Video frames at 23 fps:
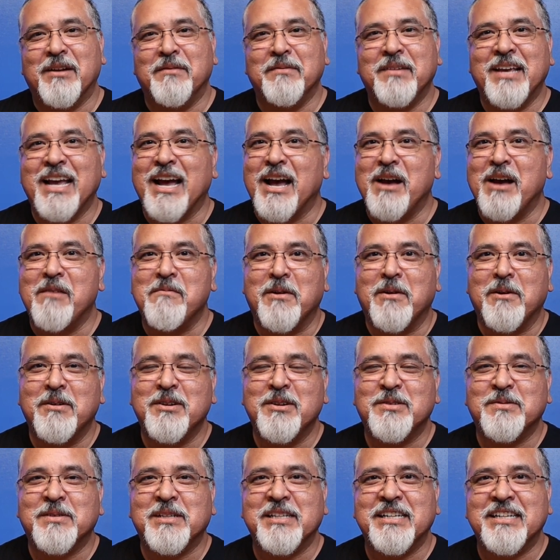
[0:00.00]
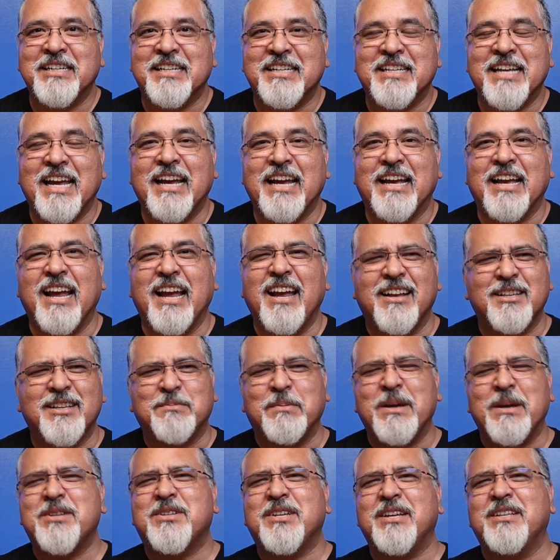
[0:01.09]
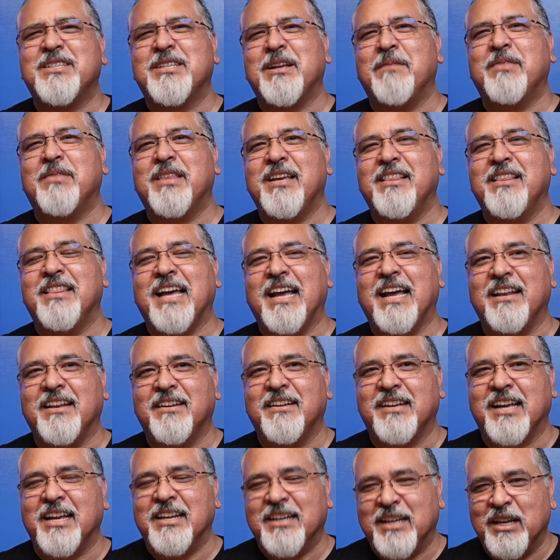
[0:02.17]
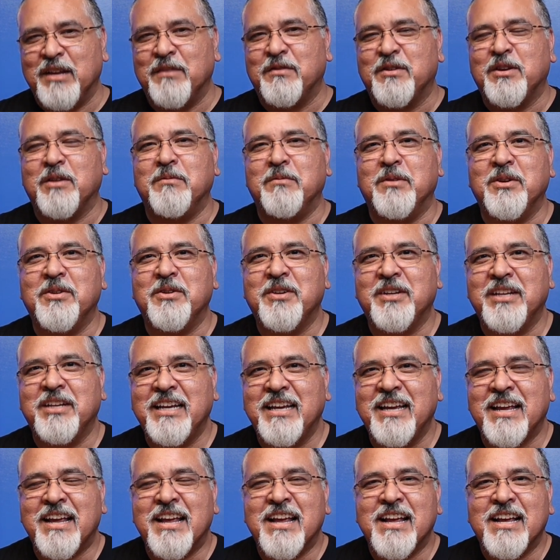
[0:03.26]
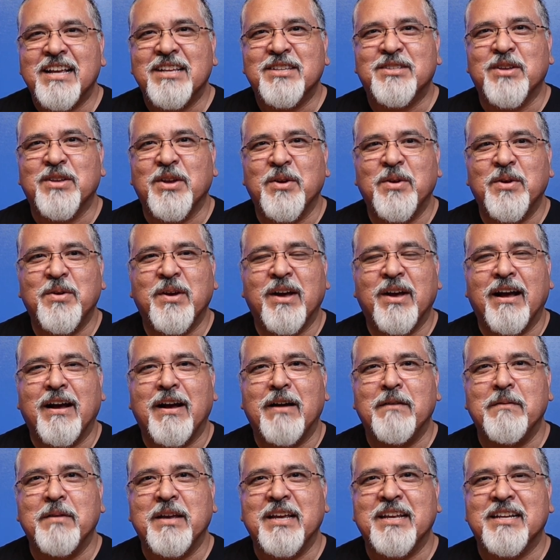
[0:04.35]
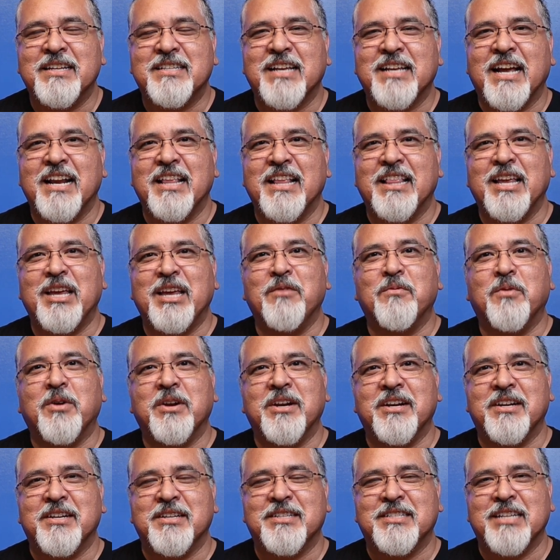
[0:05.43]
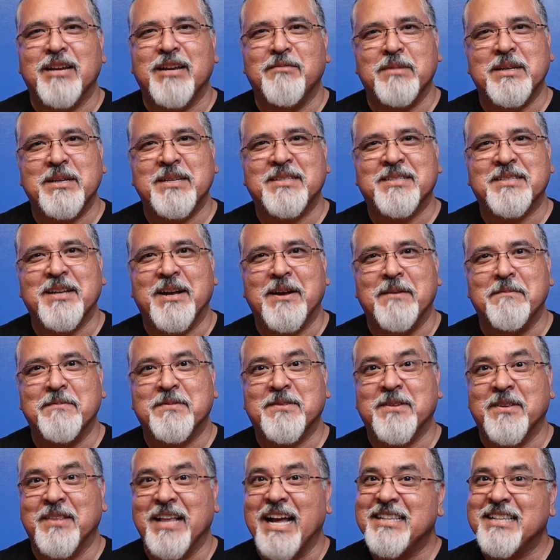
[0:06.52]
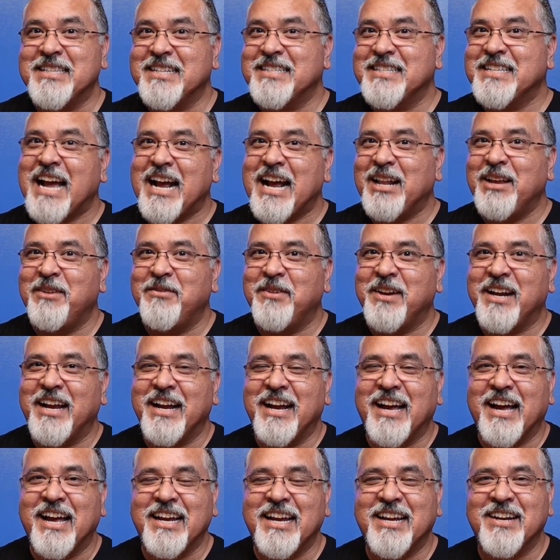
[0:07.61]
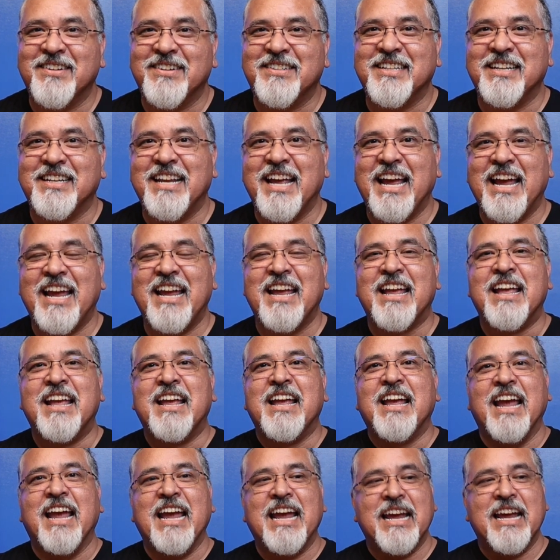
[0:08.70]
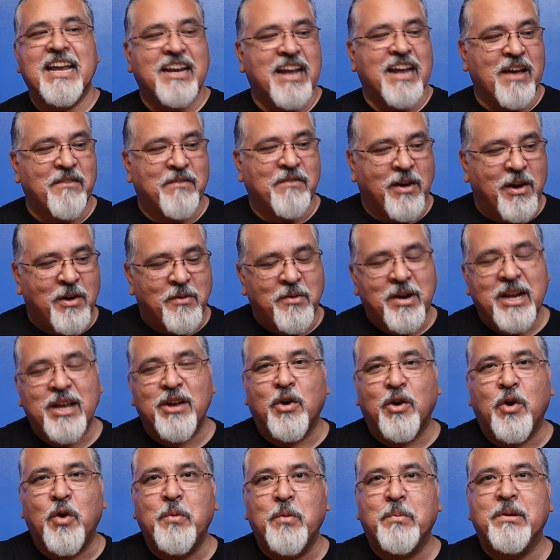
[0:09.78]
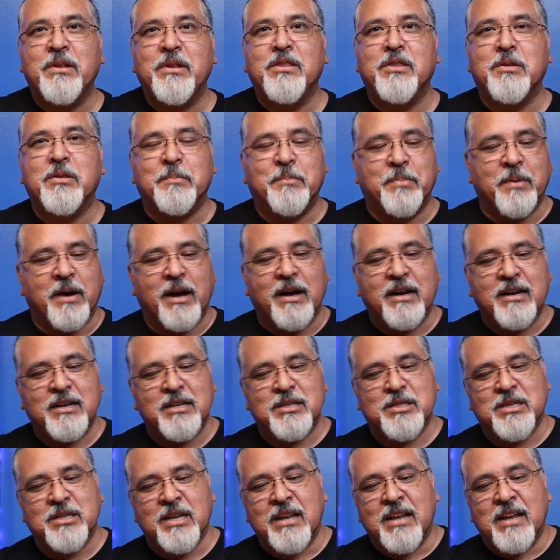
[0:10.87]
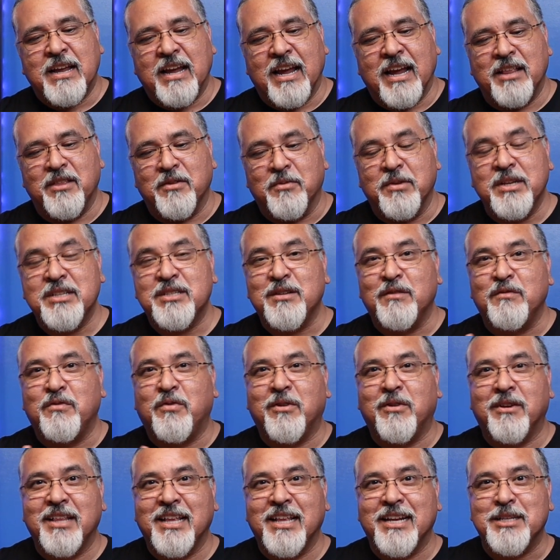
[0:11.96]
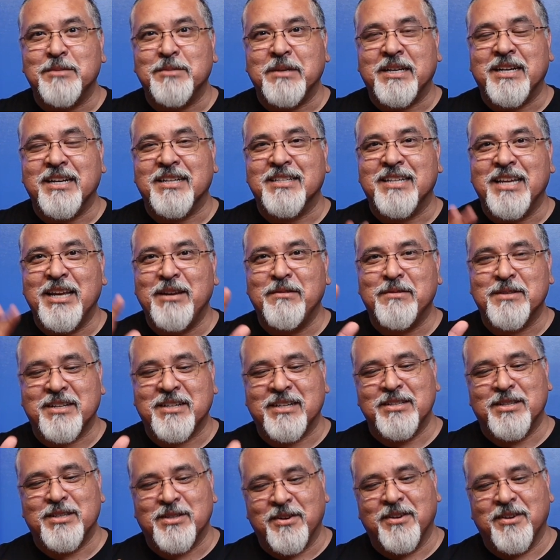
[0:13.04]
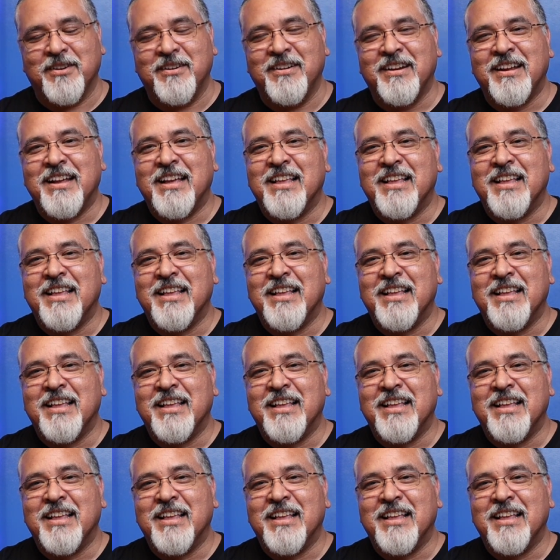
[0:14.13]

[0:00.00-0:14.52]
yeah, I'm always willing to take, especially something that can live communally. So he decided that he wanted to send me some. So that's exactly what I got here today. And I've already opened the box. And the reason for that is because he was concerned